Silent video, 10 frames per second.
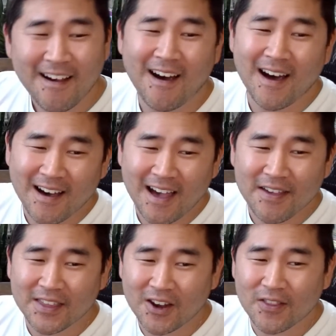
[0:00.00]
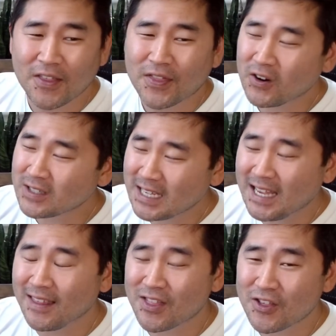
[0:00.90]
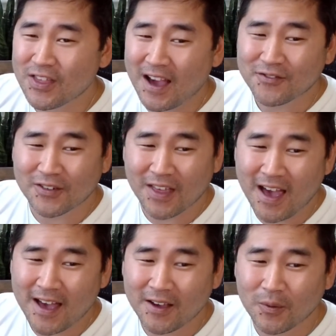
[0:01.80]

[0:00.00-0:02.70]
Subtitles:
And then on the 13th, just after that,